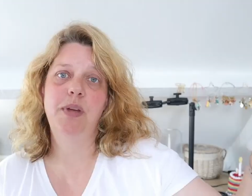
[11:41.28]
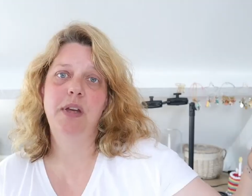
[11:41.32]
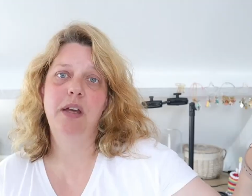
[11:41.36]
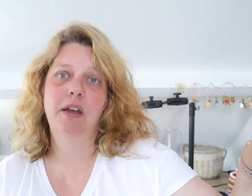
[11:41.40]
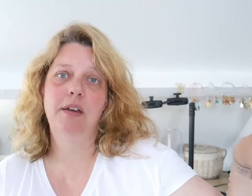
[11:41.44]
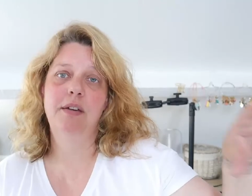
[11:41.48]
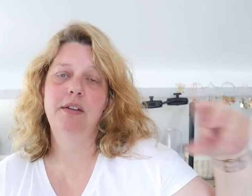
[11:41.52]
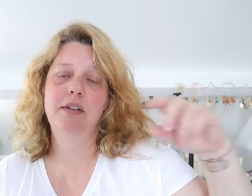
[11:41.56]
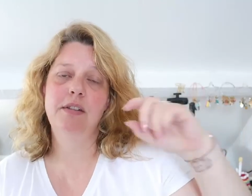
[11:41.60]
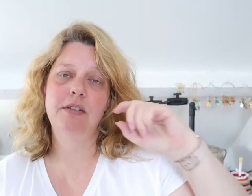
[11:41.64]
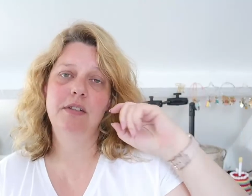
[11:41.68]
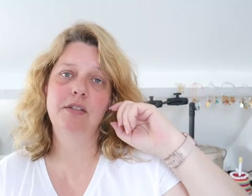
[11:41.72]
we're
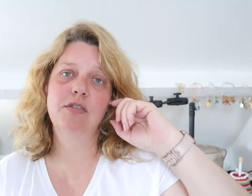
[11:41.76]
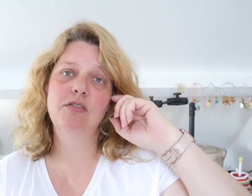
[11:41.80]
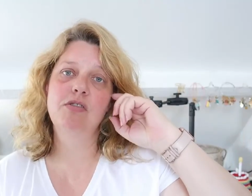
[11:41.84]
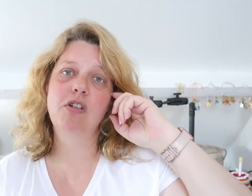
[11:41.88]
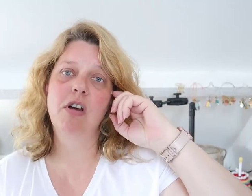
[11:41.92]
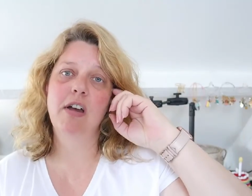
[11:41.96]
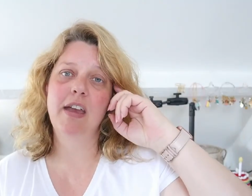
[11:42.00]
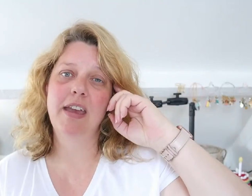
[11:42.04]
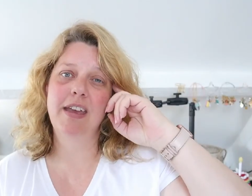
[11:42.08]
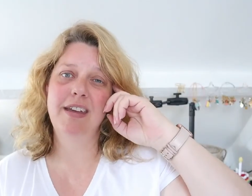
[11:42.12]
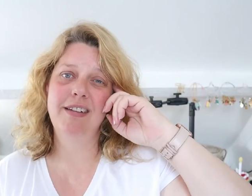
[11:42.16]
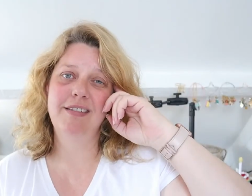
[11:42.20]
going to
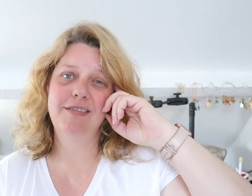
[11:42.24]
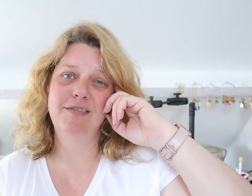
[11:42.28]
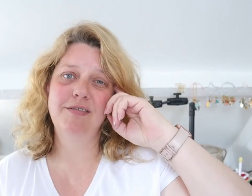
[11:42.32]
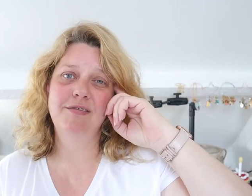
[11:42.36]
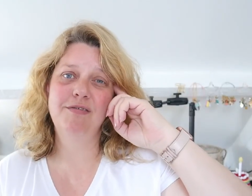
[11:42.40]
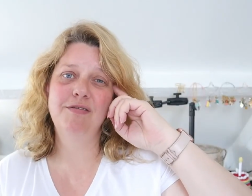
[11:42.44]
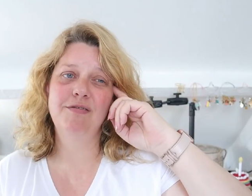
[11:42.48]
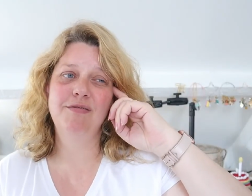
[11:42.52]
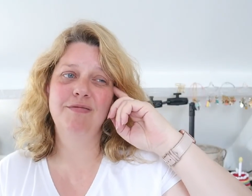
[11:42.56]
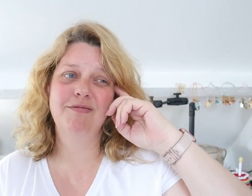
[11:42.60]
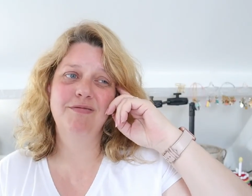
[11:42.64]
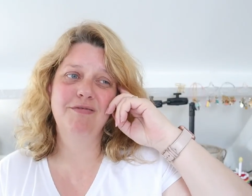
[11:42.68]
try
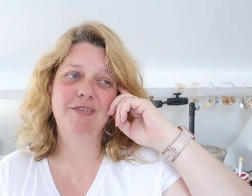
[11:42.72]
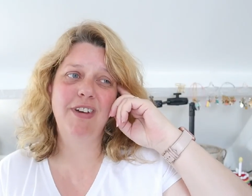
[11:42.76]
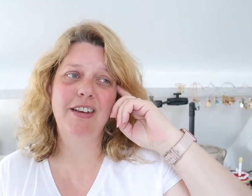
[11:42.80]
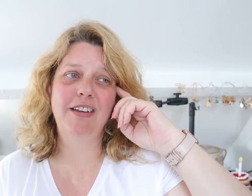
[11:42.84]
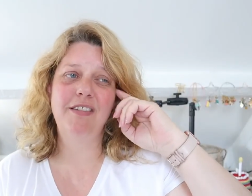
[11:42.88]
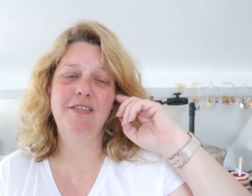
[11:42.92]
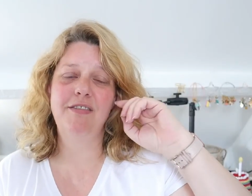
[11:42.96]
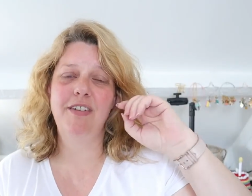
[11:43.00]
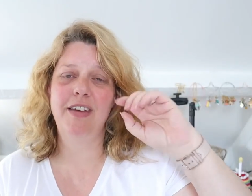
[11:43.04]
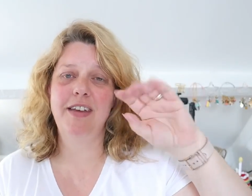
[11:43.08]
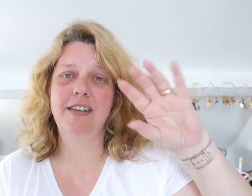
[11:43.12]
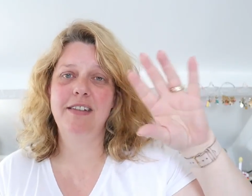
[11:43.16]
and
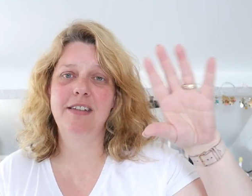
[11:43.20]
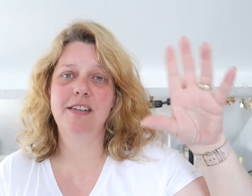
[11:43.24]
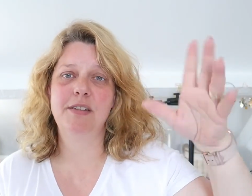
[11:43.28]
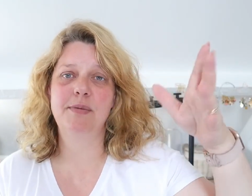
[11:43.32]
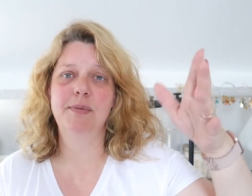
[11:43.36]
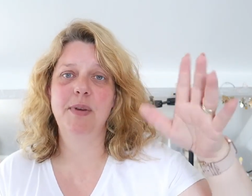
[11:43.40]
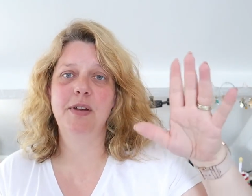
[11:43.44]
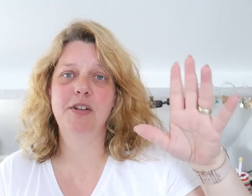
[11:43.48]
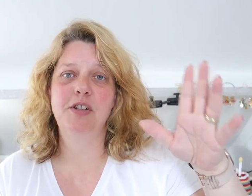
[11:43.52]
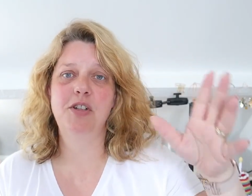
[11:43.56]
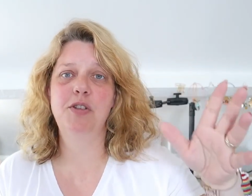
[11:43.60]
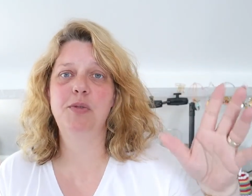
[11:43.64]
renovate
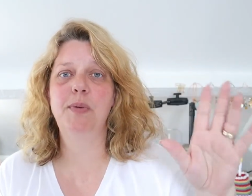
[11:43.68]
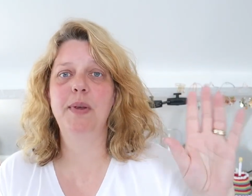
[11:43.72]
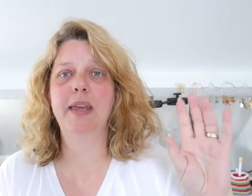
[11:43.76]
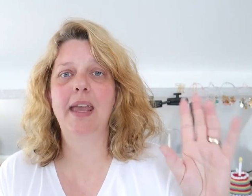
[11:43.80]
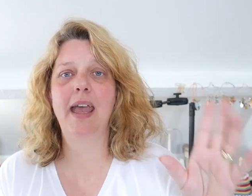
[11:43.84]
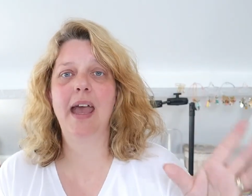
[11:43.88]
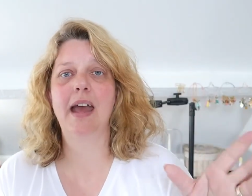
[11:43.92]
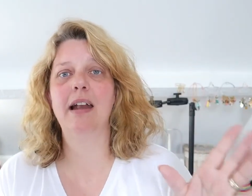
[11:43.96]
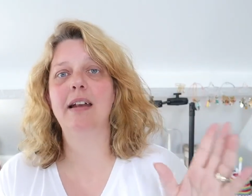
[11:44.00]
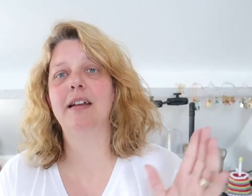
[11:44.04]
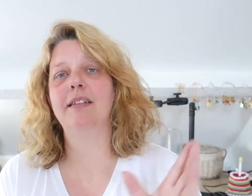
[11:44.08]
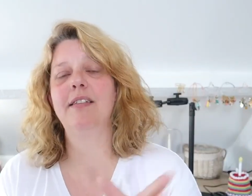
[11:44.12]
as much as we
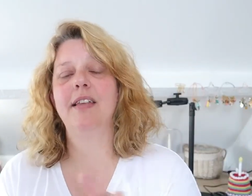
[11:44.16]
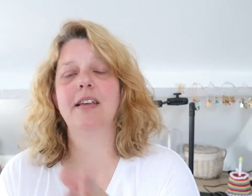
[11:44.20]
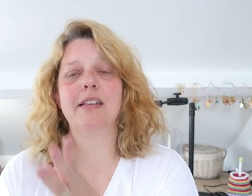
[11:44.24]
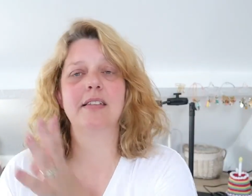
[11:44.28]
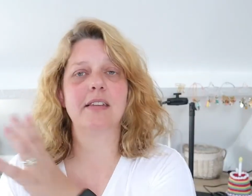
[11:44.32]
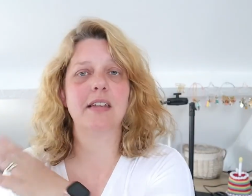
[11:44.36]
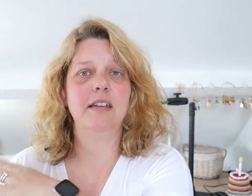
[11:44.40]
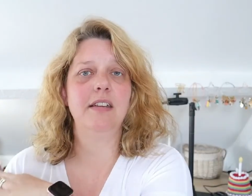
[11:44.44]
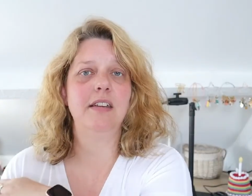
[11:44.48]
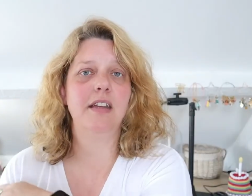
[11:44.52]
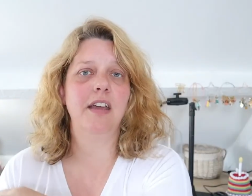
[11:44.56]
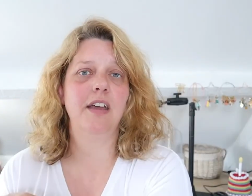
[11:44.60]
can, and
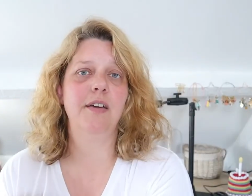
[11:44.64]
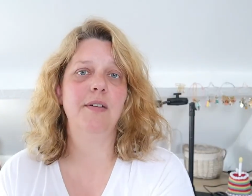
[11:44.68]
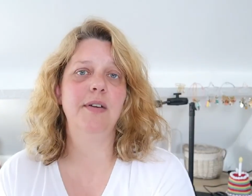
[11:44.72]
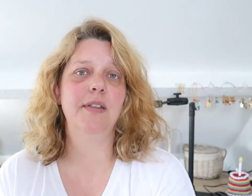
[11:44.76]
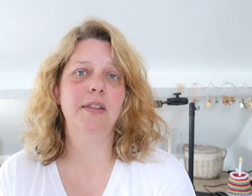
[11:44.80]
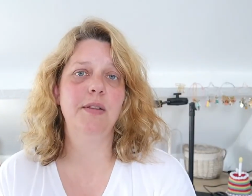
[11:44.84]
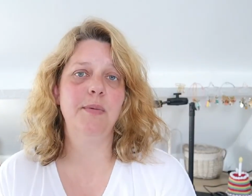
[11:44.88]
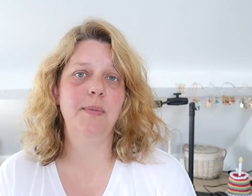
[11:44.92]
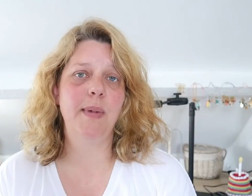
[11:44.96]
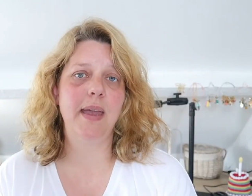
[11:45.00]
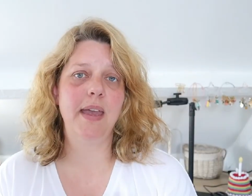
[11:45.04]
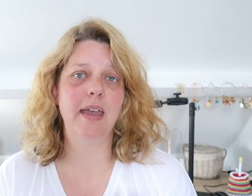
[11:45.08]
that's going to go
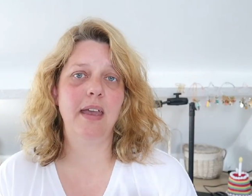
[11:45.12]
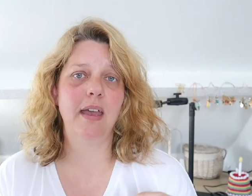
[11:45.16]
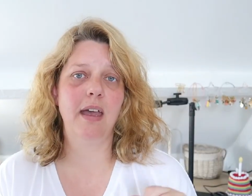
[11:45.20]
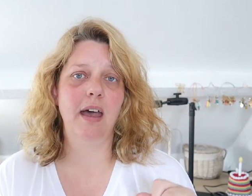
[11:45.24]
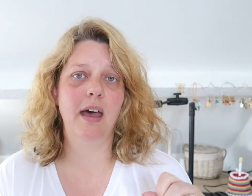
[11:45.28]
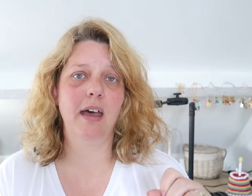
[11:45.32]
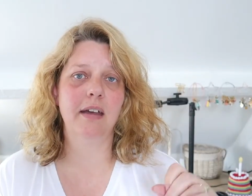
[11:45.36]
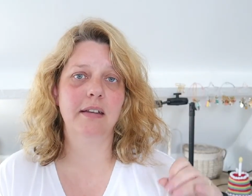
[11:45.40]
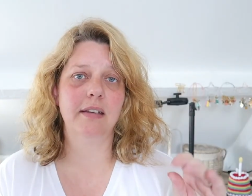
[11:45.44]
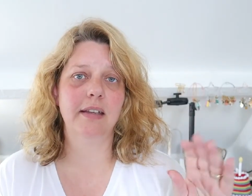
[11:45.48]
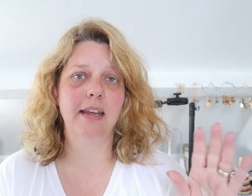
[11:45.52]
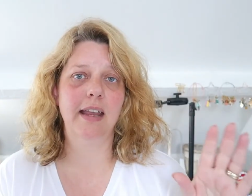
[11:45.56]
in the main
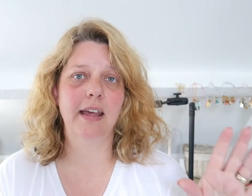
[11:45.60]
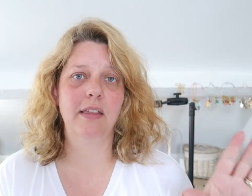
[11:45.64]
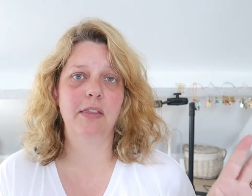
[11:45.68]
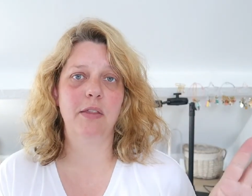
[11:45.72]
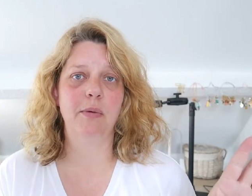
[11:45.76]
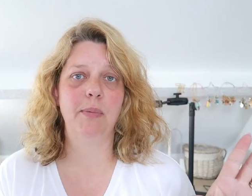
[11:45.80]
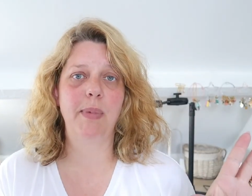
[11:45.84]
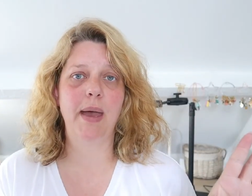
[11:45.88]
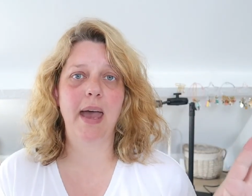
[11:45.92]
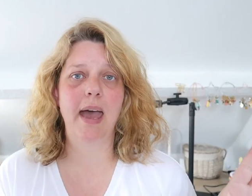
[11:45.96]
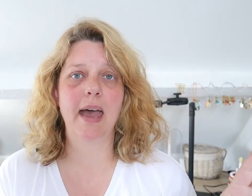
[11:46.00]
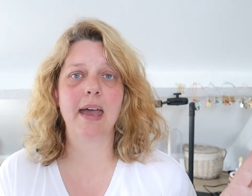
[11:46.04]
garden at
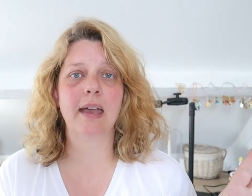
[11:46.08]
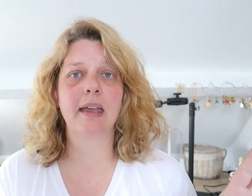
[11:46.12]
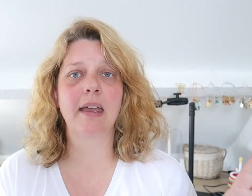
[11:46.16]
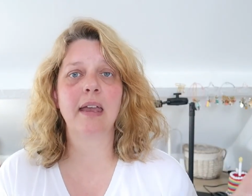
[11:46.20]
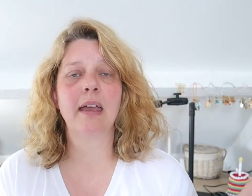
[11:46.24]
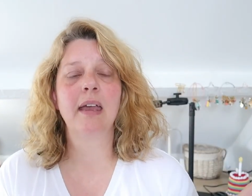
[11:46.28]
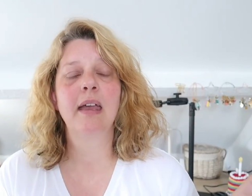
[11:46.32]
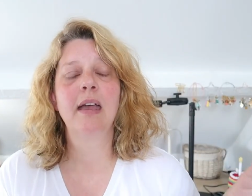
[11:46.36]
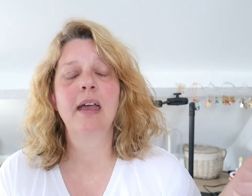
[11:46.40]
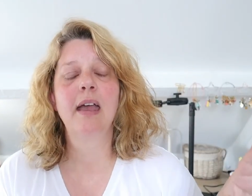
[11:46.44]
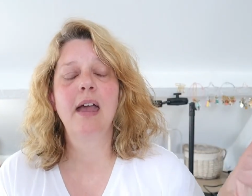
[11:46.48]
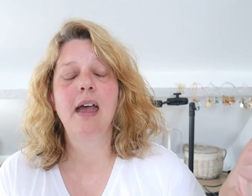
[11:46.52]
the back.